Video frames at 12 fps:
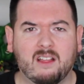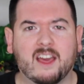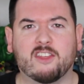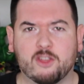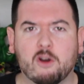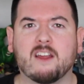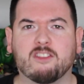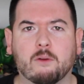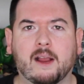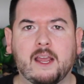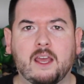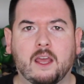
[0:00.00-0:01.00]
like
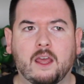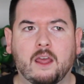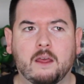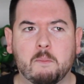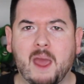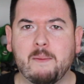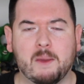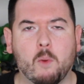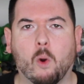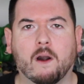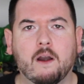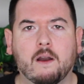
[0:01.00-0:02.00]
33, maybe
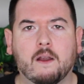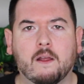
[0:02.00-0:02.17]
more.